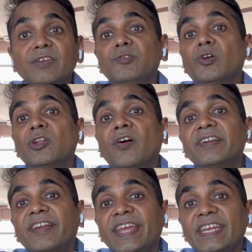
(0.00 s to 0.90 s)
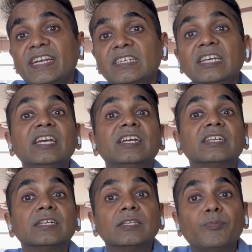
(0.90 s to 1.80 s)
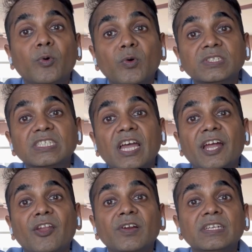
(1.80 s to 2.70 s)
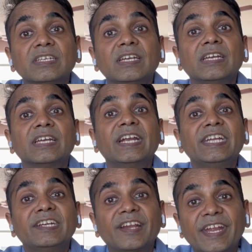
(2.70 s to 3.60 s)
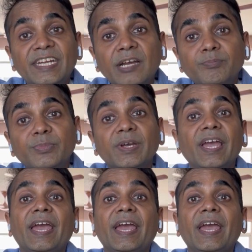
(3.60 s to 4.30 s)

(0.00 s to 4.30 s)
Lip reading: If you are not drying it, the pores are not getting dried up,